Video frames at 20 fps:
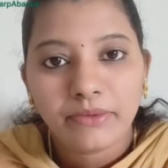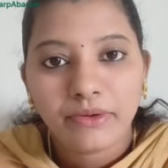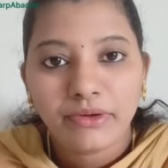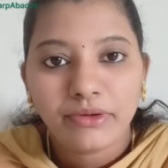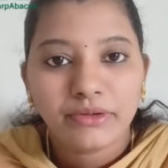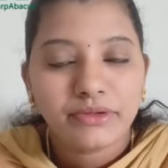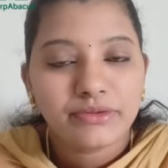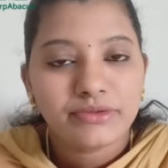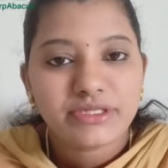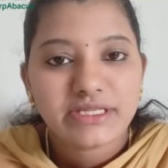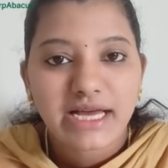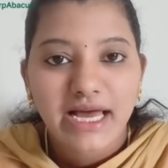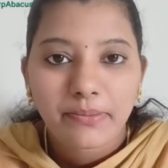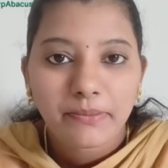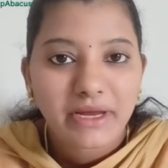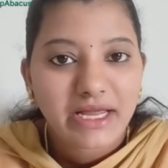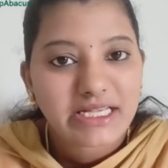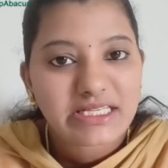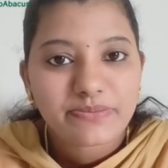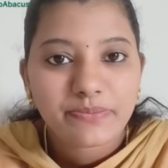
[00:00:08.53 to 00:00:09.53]
going to share
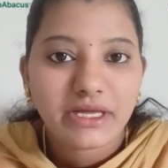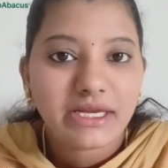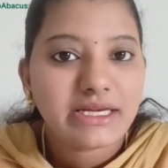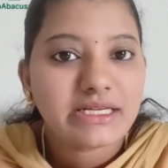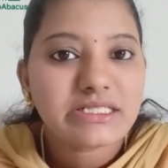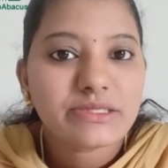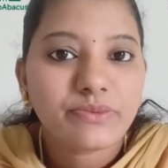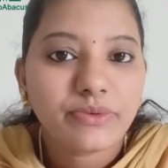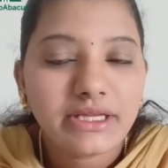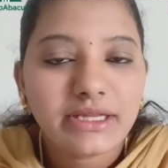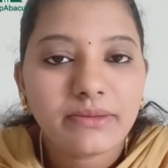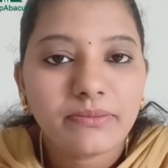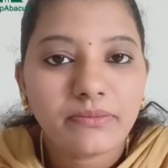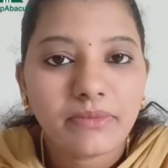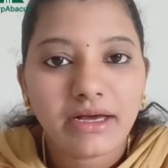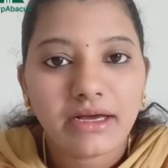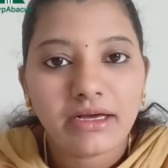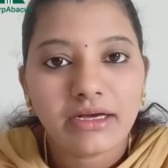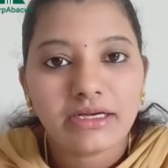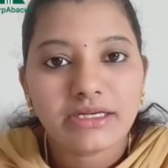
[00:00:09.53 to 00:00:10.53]
my experience with
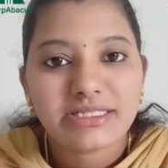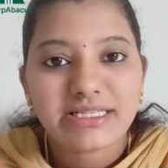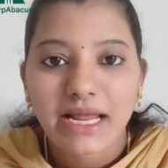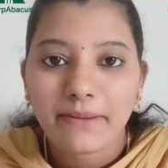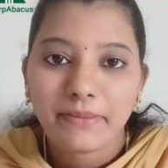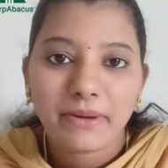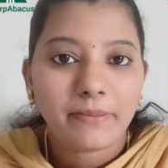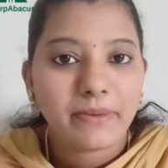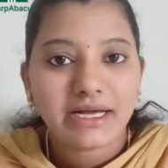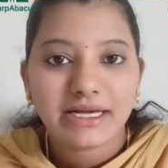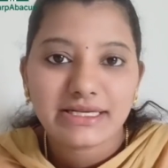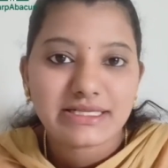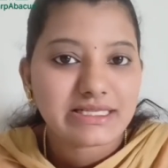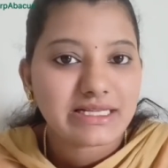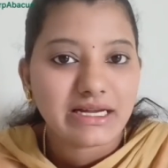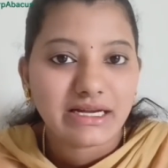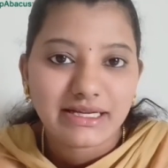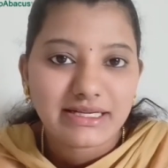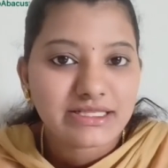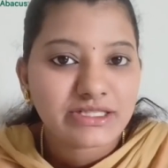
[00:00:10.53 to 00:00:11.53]
SharpAbacus
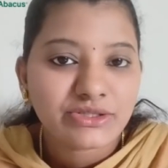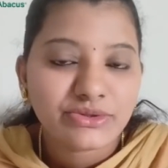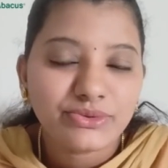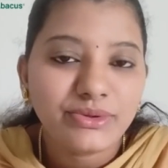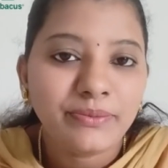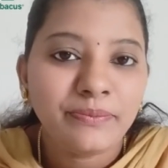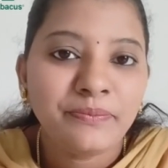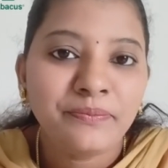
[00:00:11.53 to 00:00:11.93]
Learning School.